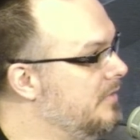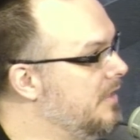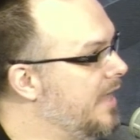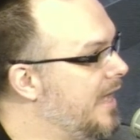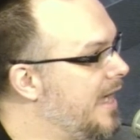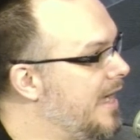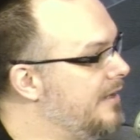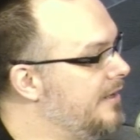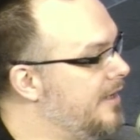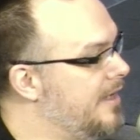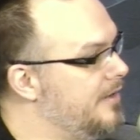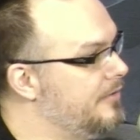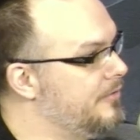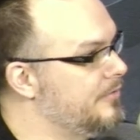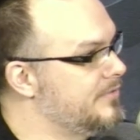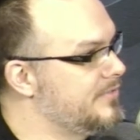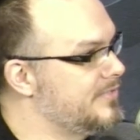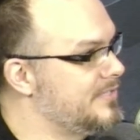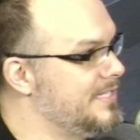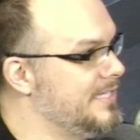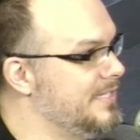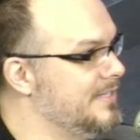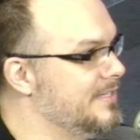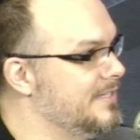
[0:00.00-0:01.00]
I don't
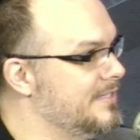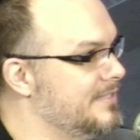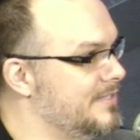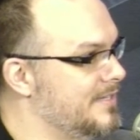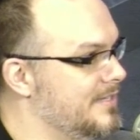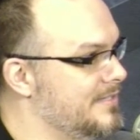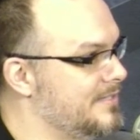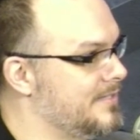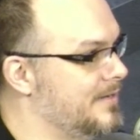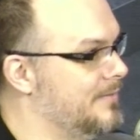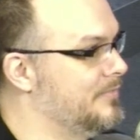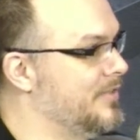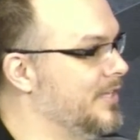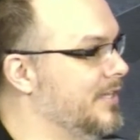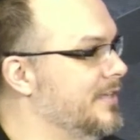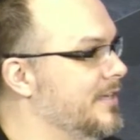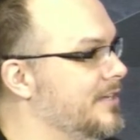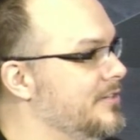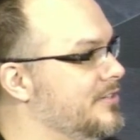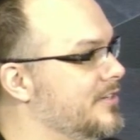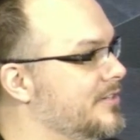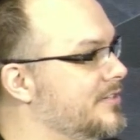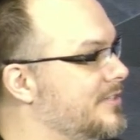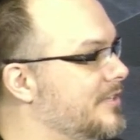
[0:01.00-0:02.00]
see this as something
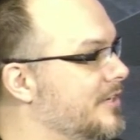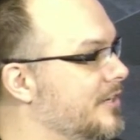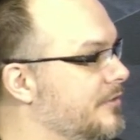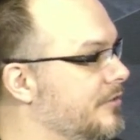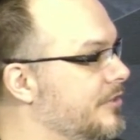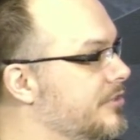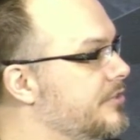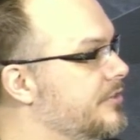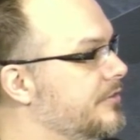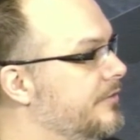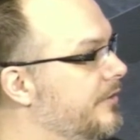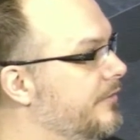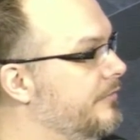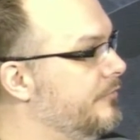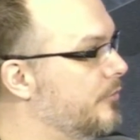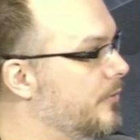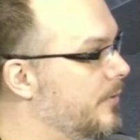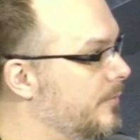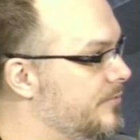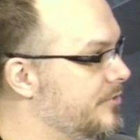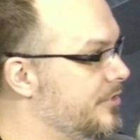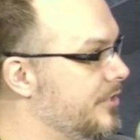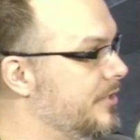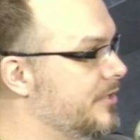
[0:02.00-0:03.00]
that just the Christian
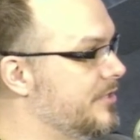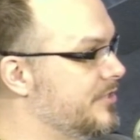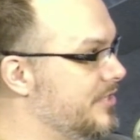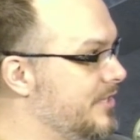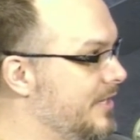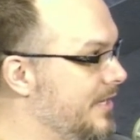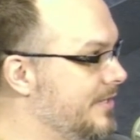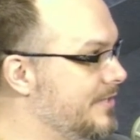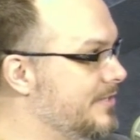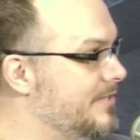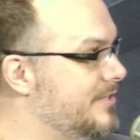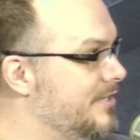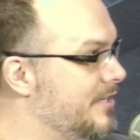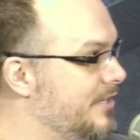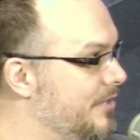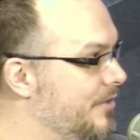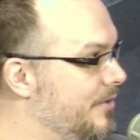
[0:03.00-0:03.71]
Reformed Church needs to do.